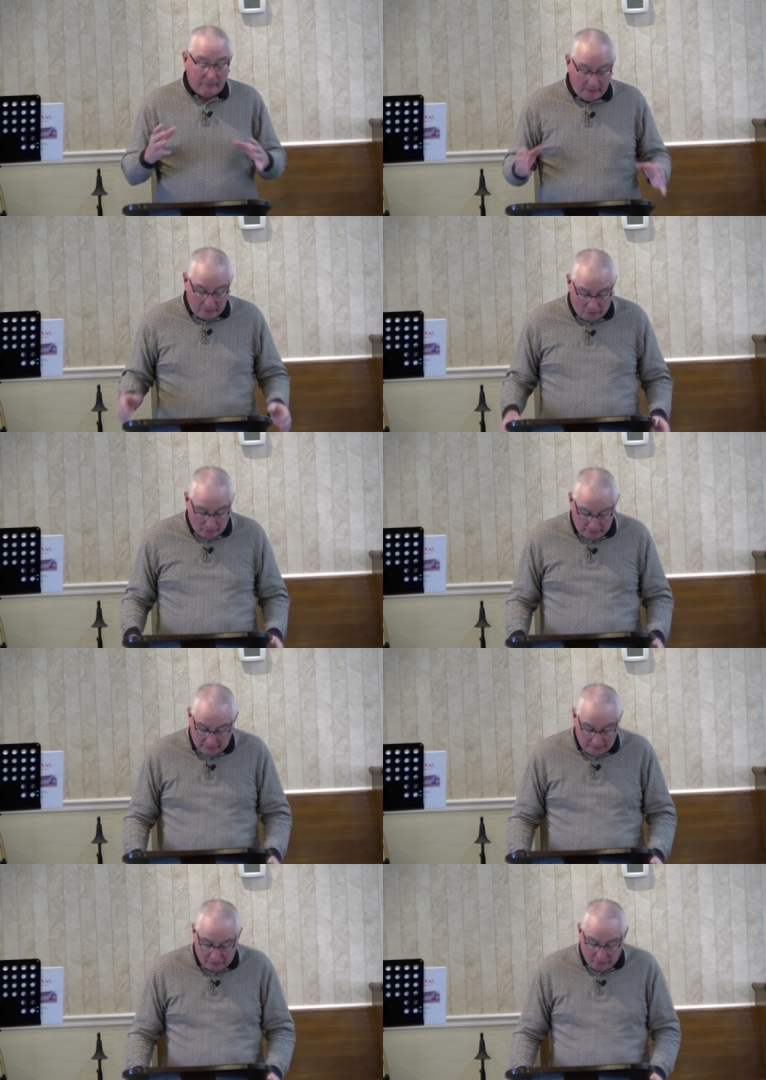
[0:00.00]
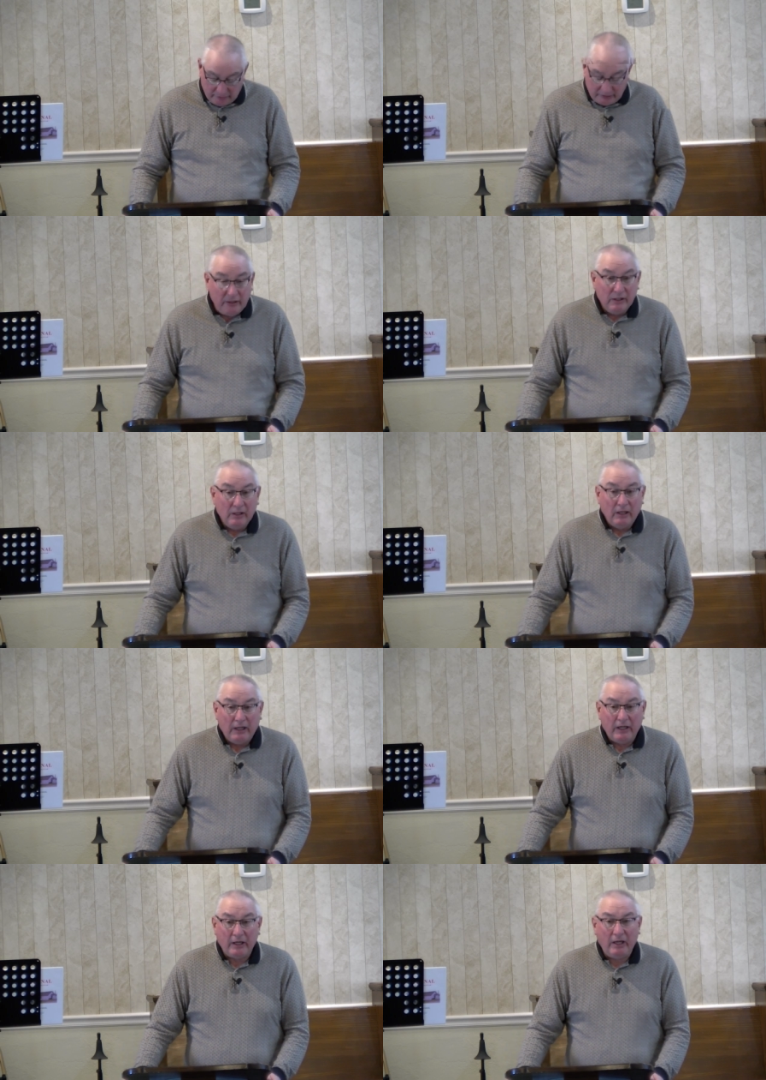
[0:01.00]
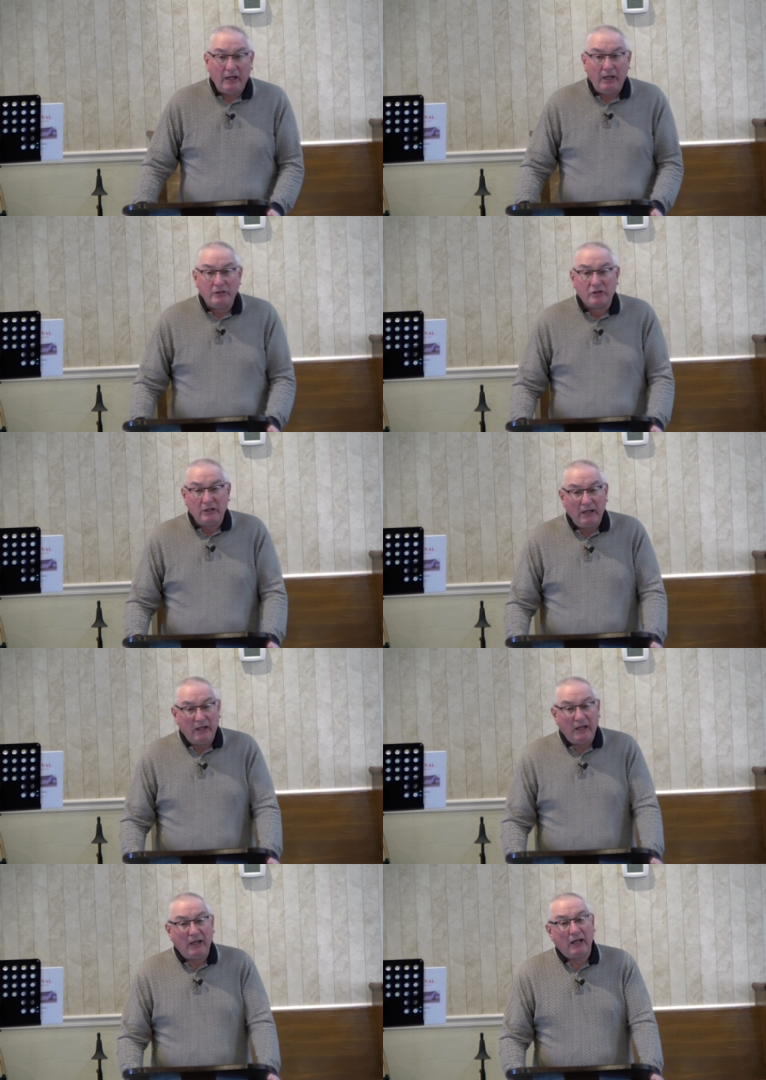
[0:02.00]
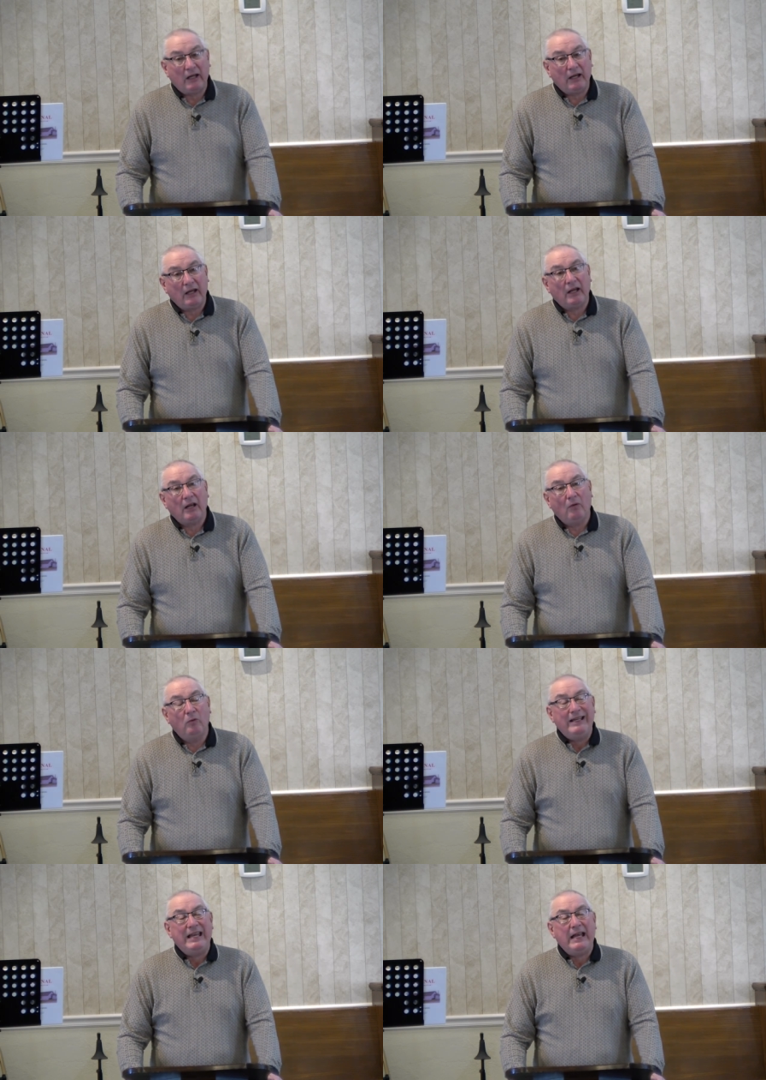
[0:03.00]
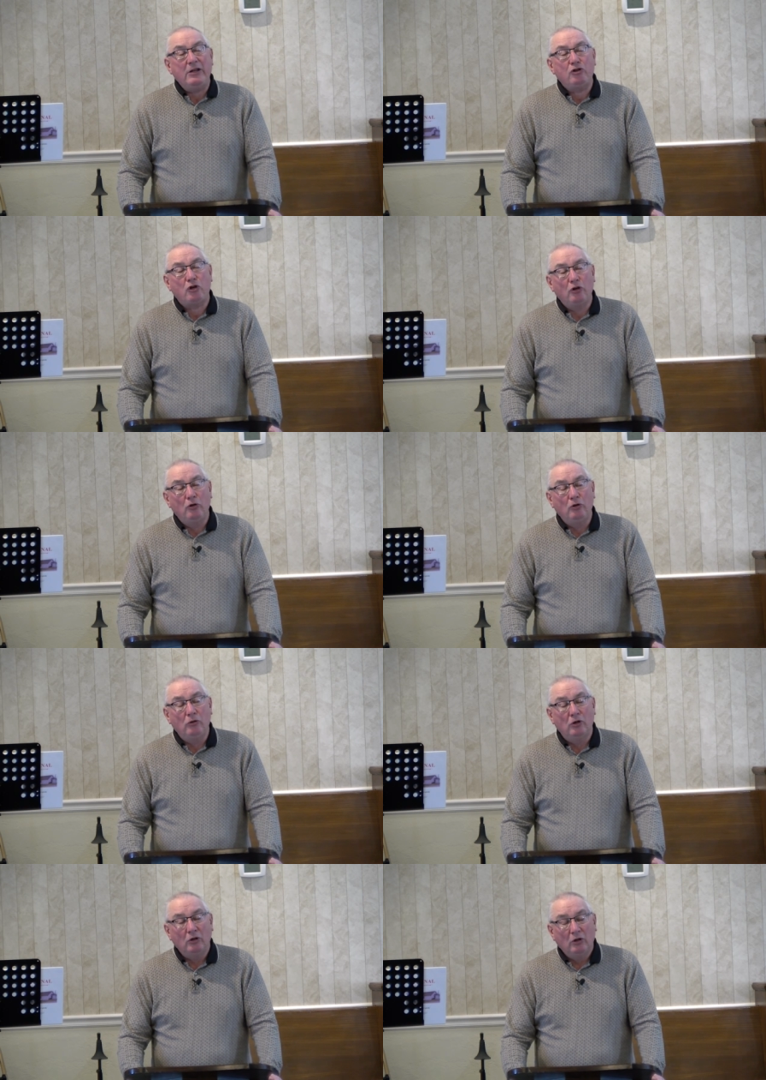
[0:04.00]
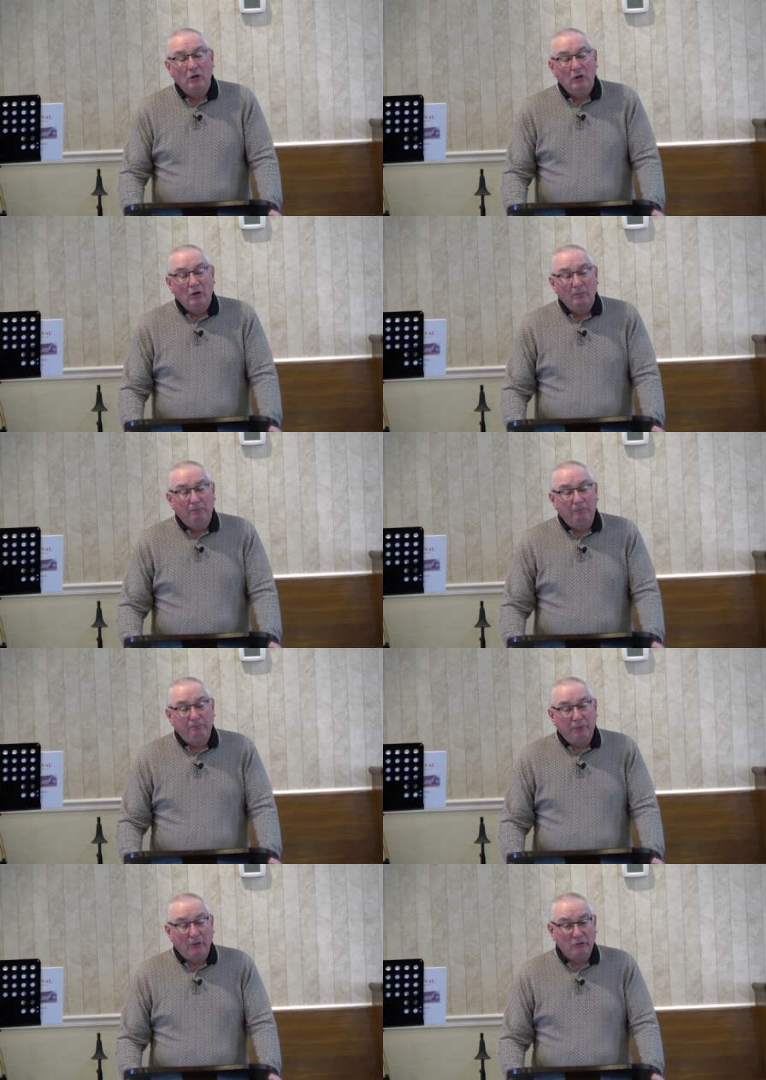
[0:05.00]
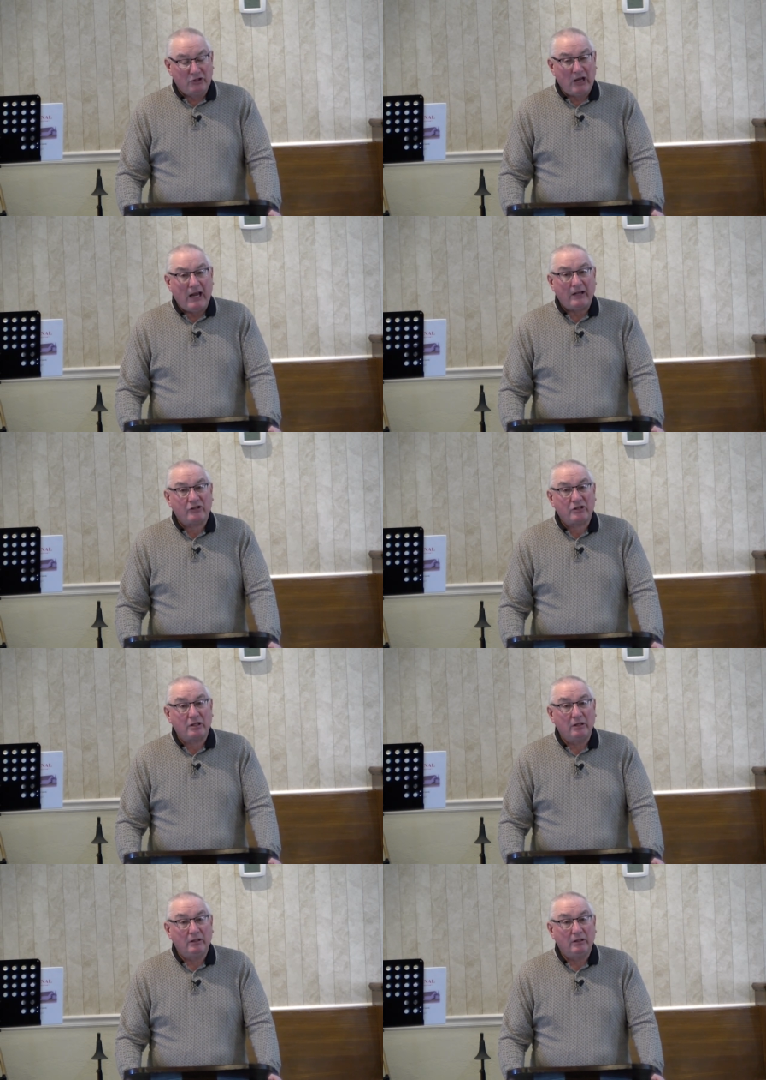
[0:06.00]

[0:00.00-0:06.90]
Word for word: It's going to, it's going to, it, it, it's, we need to possess